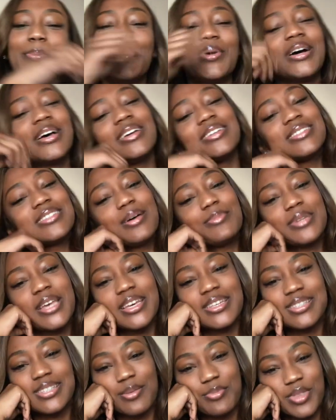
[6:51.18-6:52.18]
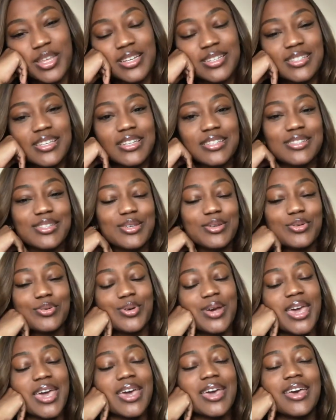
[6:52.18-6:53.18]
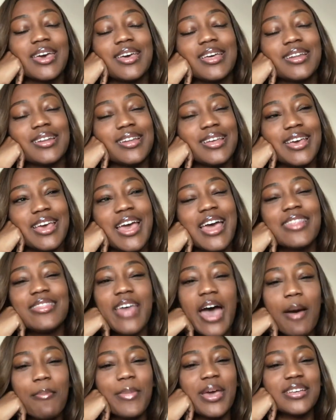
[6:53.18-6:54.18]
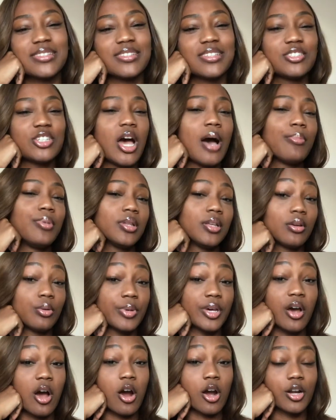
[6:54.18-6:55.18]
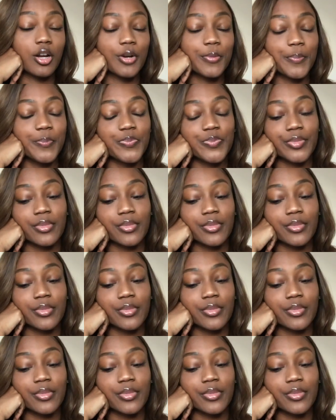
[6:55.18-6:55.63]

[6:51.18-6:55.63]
But some days some things get to you and that makes the job a little bit harder.